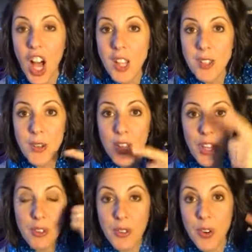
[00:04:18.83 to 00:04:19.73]
Also
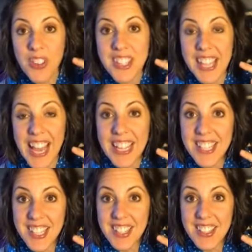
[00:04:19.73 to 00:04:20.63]
good for the
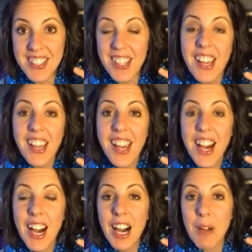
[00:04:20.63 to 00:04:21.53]
sinuses
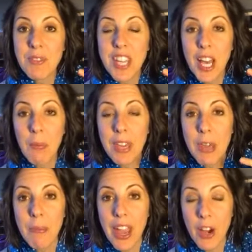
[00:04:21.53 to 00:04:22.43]
to help
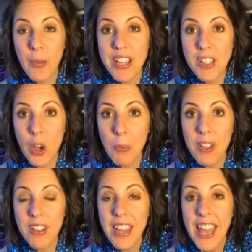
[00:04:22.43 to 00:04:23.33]
keep airways
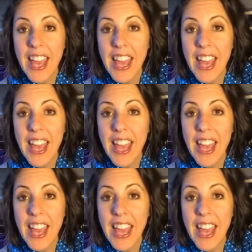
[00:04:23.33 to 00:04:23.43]
open.